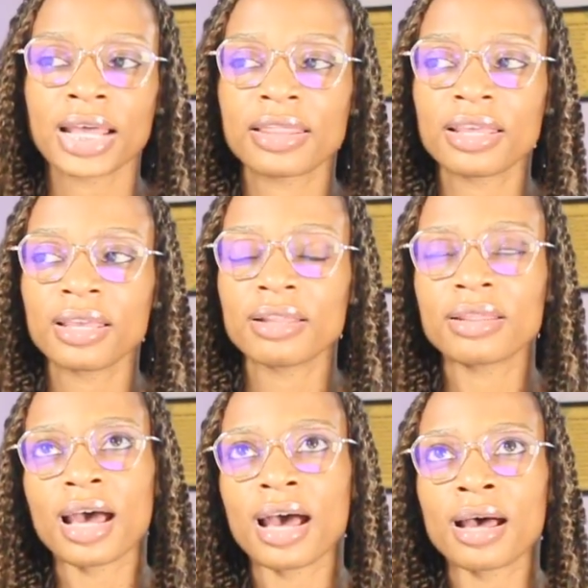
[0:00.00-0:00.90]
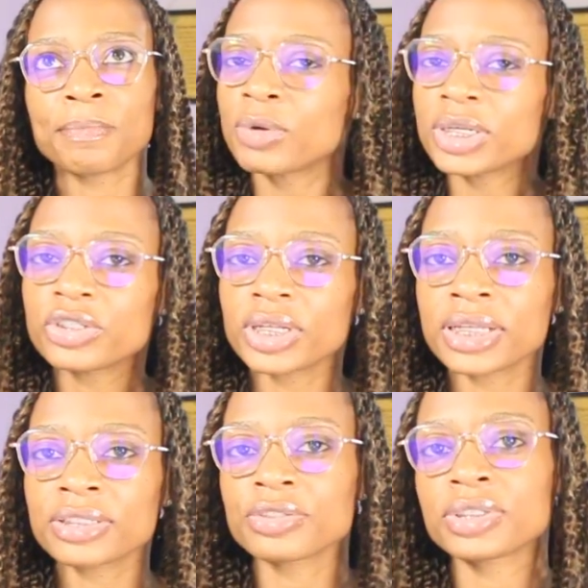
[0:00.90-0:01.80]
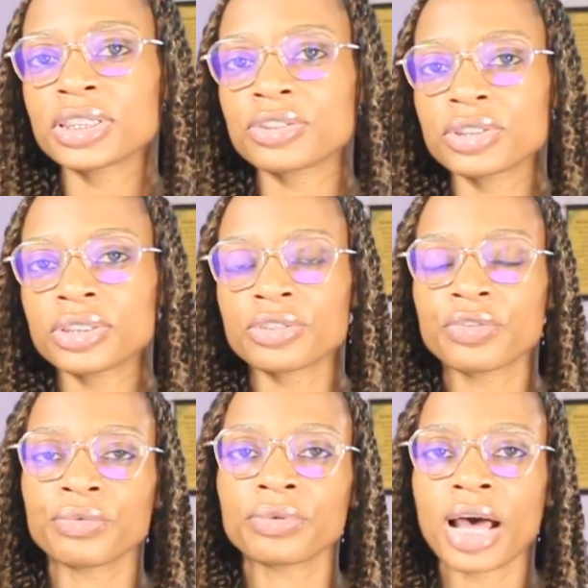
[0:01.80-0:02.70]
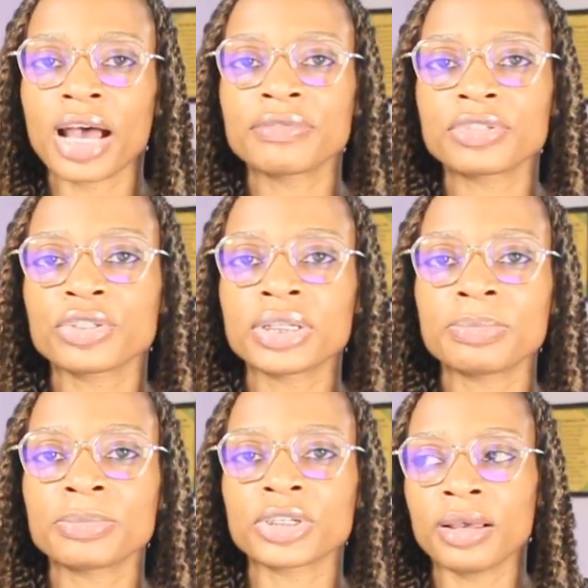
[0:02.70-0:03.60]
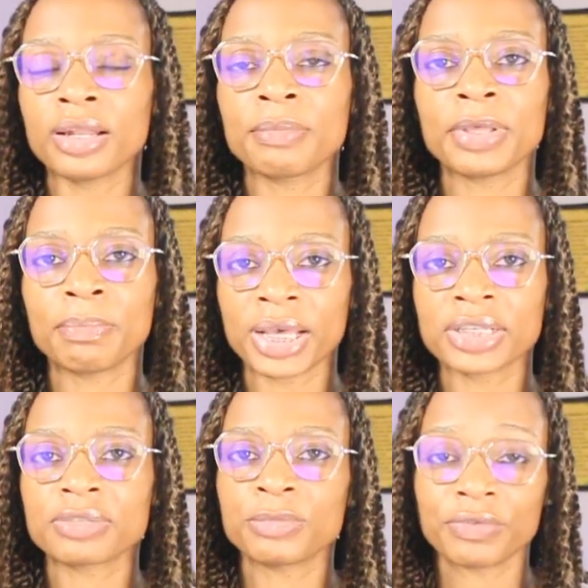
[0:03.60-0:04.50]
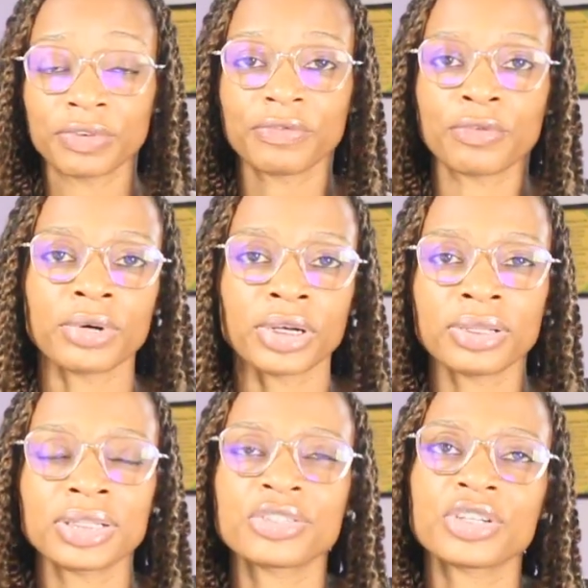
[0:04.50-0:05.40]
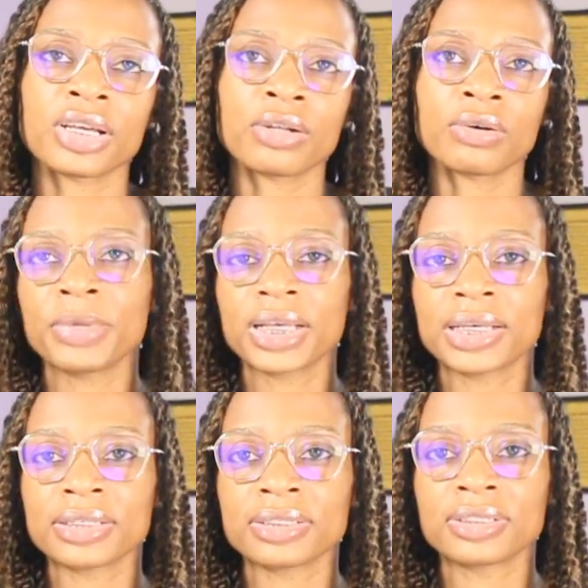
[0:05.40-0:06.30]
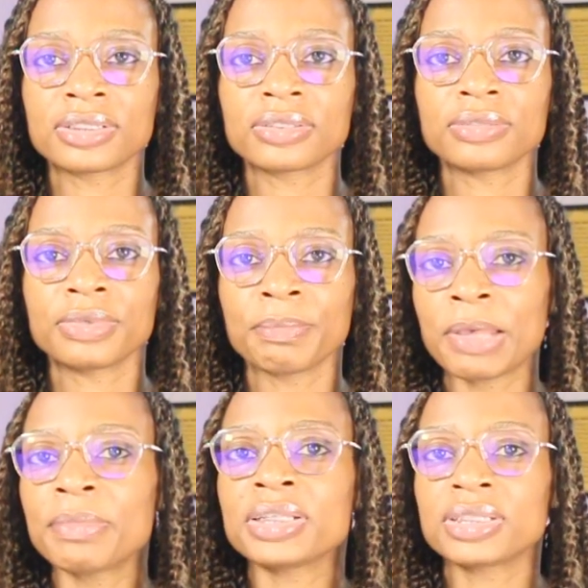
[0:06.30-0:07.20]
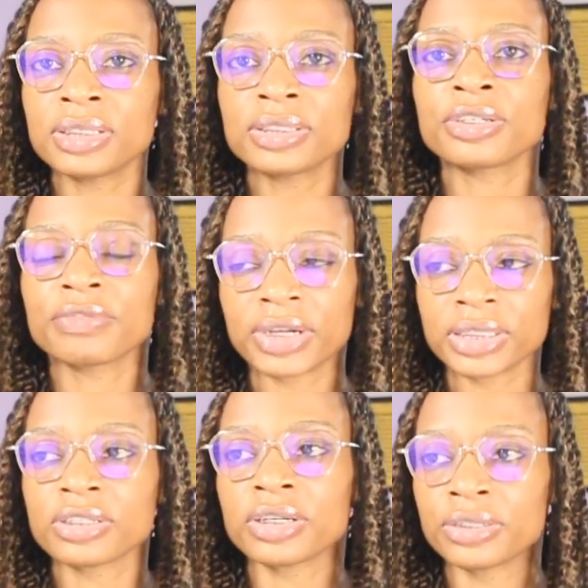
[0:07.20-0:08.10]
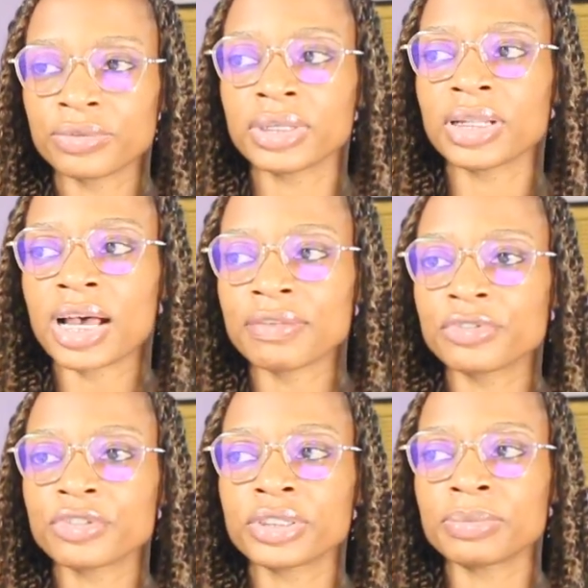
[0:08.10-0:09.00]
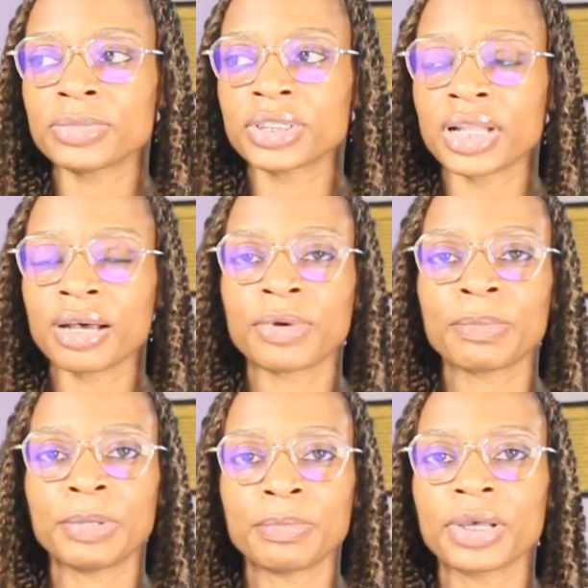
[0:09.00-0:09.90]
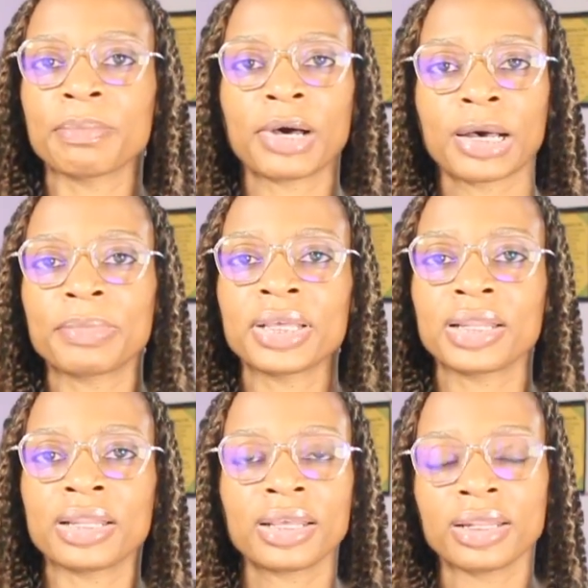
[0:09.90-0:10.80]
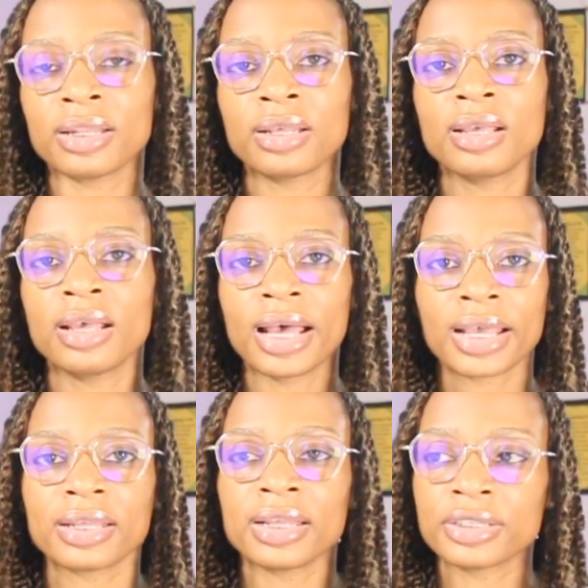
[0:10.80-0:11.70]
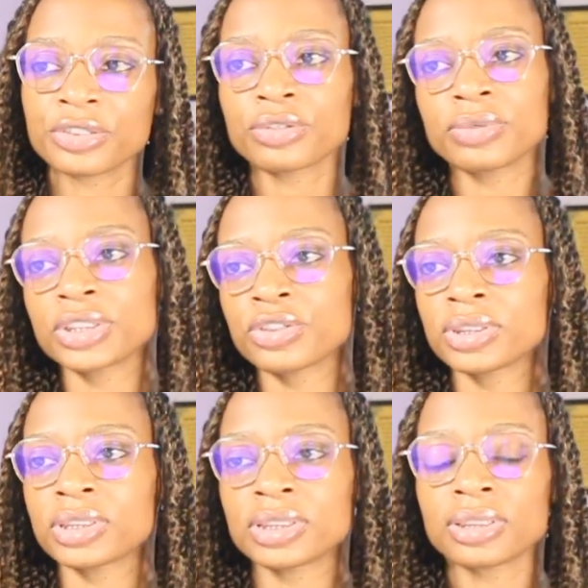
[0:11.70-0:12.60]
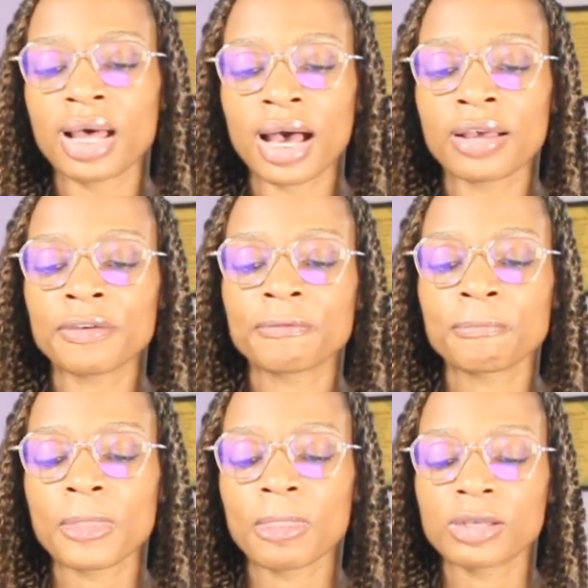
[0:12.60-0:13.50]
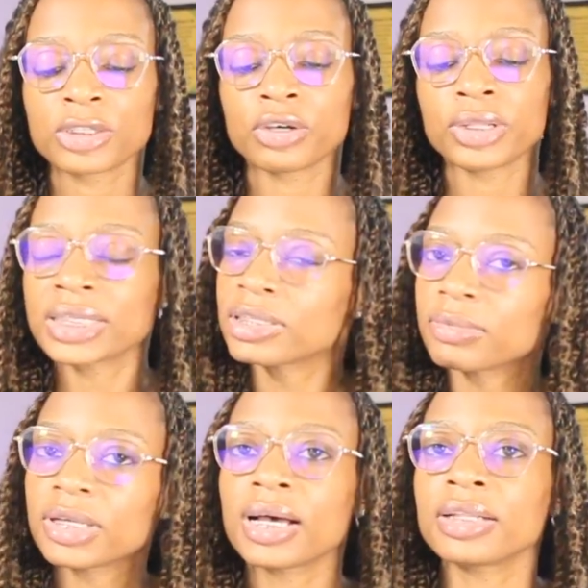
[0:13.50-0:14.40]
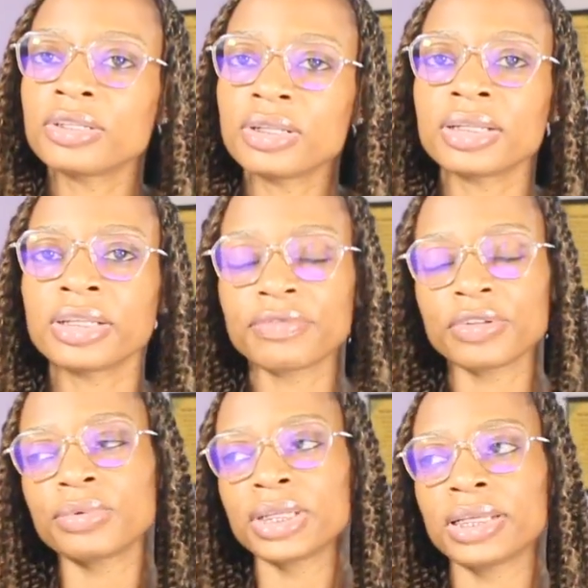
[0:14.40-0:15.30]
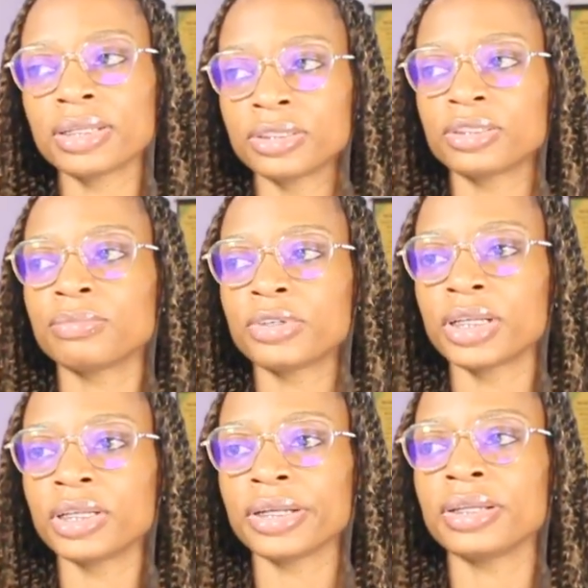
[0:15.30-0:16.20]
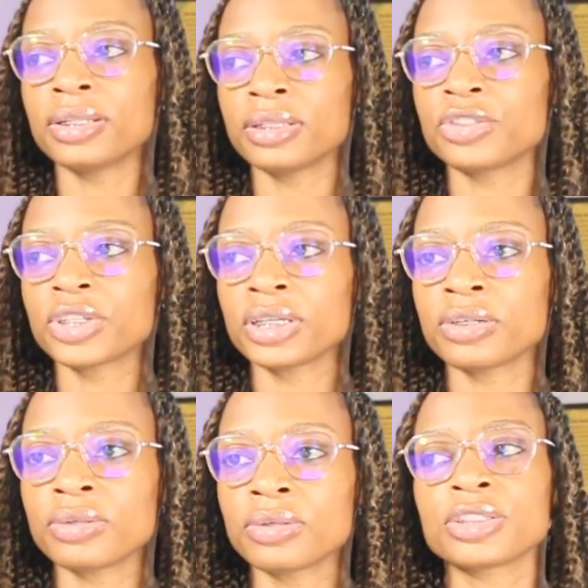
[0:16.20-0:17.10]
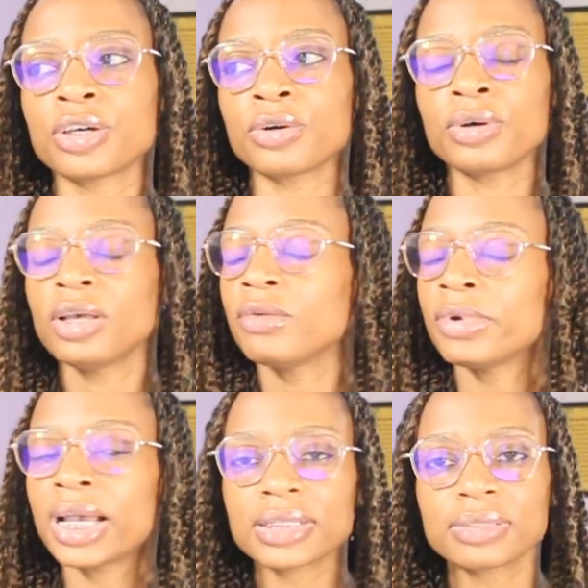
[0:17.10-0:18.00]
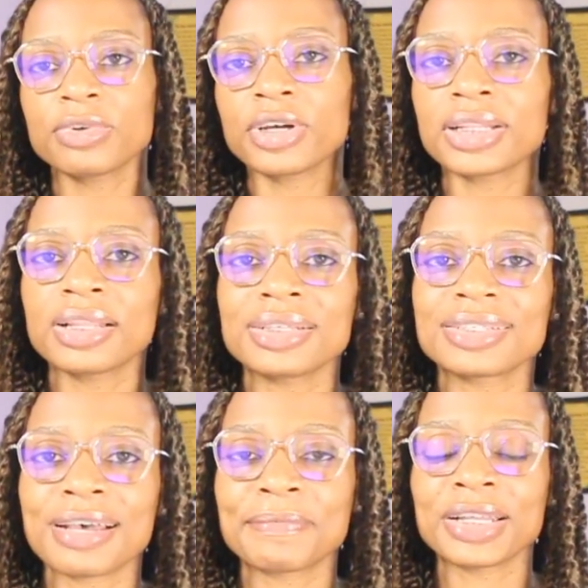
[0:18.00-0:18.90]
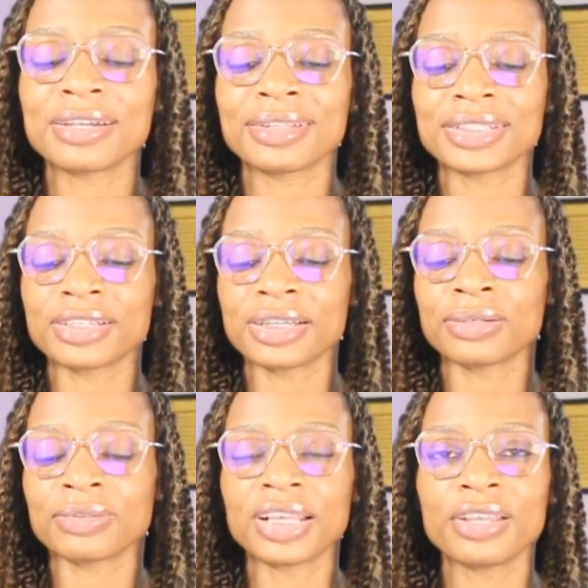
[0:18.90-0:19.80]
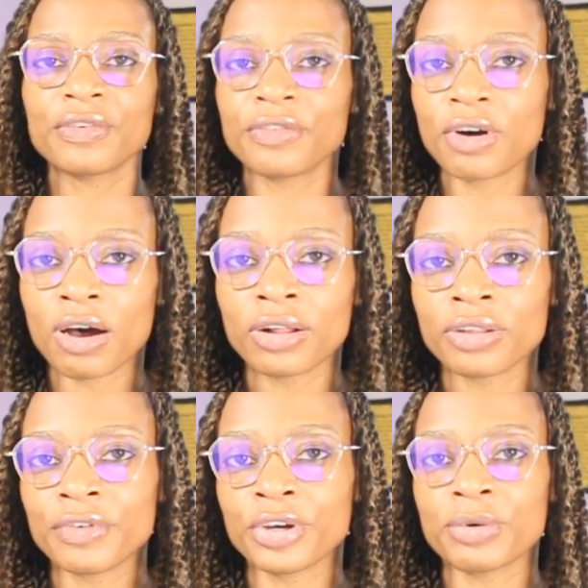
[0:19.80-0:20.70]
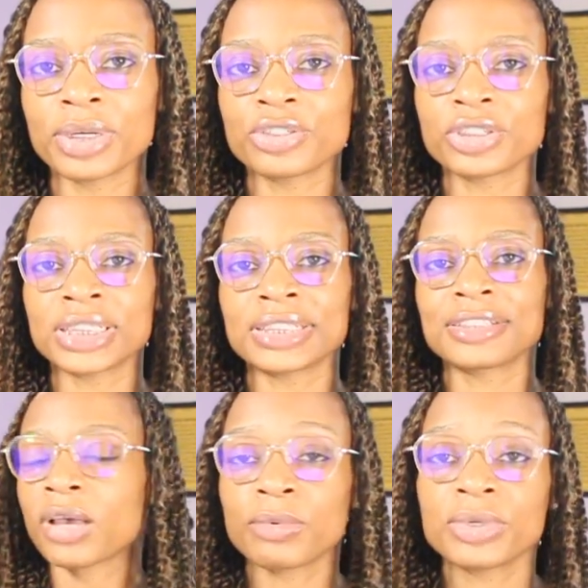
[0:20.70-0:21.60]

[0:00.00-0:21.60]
I think that question answer sessions through live streams are gonna be best moving forward on this channel, because maybe it's easier if I start doing live streams and that way people can pop in and I can answer questions live. So that's something I definitely want to get into more here in the channel. So we got some great things happening on the channel. Thank you for all of your questions. I